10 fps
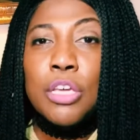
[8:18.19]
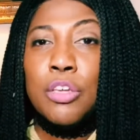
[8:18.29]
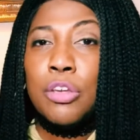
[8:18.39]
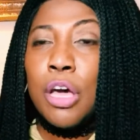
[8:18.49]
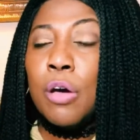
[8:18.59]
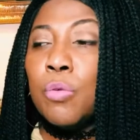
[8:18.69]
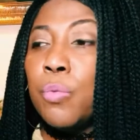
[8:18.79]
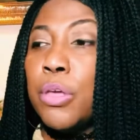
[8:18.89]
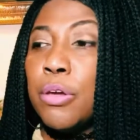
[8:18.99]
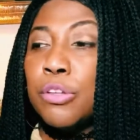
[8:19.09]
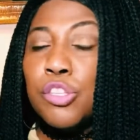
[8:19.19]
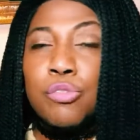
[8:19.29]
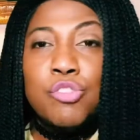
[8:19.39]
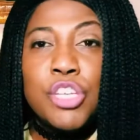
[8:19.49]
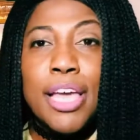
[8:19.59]
You know, we are
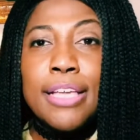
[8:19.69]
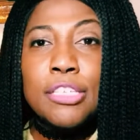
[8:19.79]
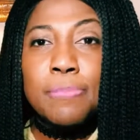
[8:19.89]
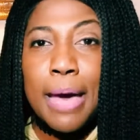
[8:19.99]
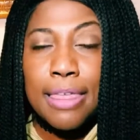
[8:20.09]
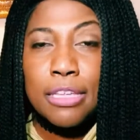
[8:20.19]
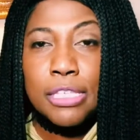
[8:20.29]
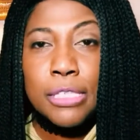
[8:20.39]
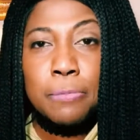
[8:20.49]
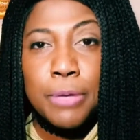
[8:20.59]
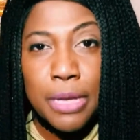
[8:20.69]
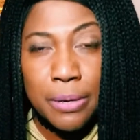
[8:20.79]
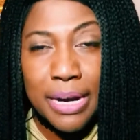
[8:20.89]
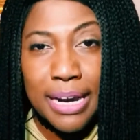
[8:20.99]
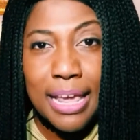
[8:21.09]
to judge by the
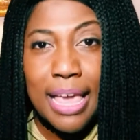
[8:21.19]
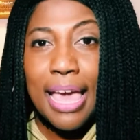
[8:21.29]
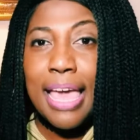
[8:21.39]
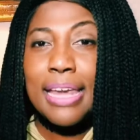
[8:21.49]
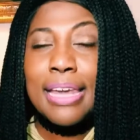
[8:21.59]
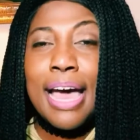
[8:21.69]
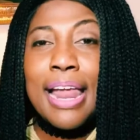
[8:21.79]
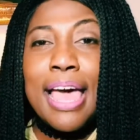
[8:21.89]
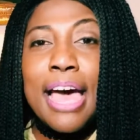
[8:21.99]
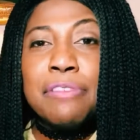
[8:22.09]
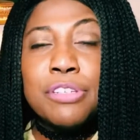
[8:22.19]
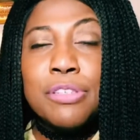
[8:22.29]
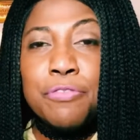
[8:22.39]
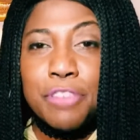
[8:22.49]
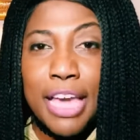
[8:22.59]
spirit and not after
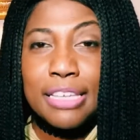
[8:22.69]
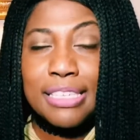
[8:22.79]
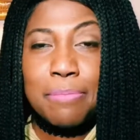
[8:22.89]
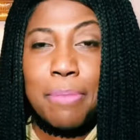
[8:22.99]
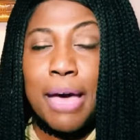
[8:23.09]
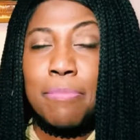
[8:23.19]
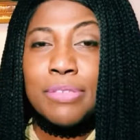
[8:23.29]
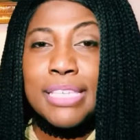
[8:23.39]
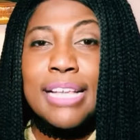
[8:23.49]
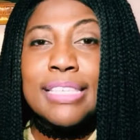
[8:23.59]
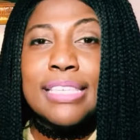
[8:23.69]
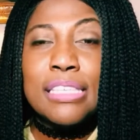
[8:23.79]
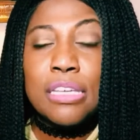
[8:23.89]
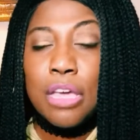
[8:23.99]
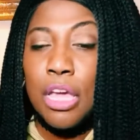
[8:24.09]
the flesh. The Bible tells us
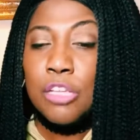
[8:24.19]
to,